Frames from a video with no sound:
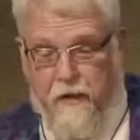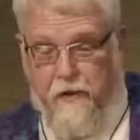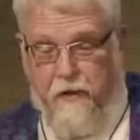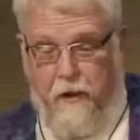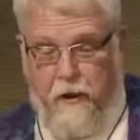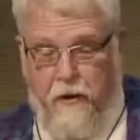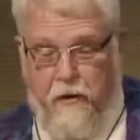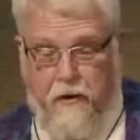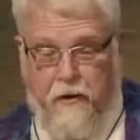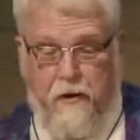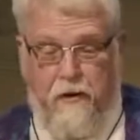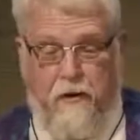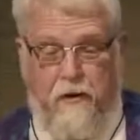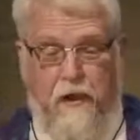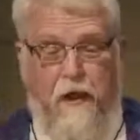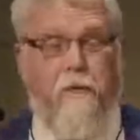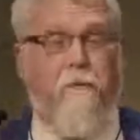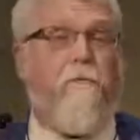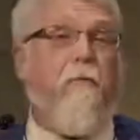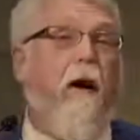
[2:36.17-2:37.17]
and
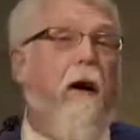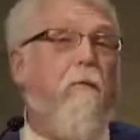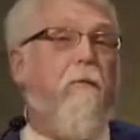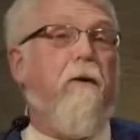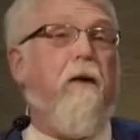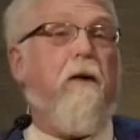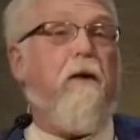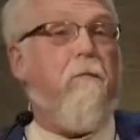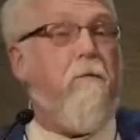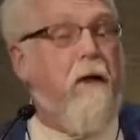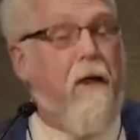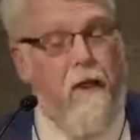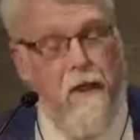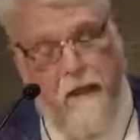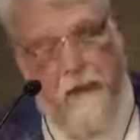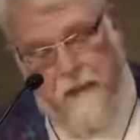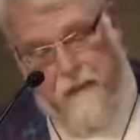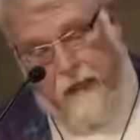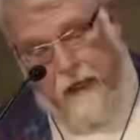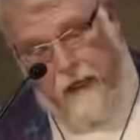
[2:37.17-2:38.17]
churches and public
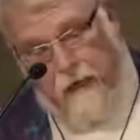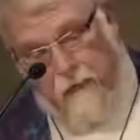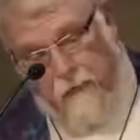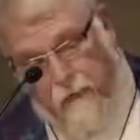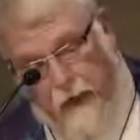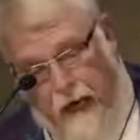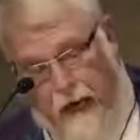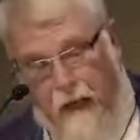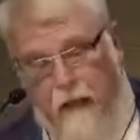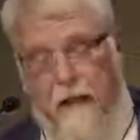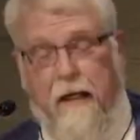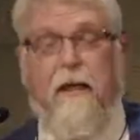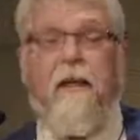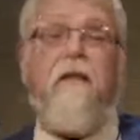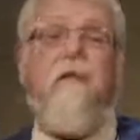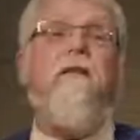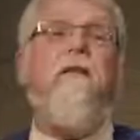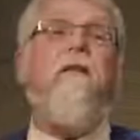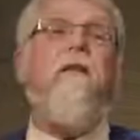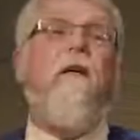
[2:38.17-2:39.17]
meetings and
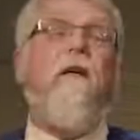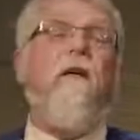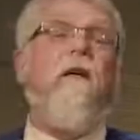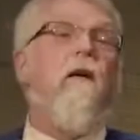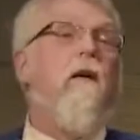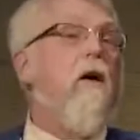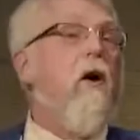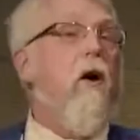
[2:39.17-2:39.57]
rallies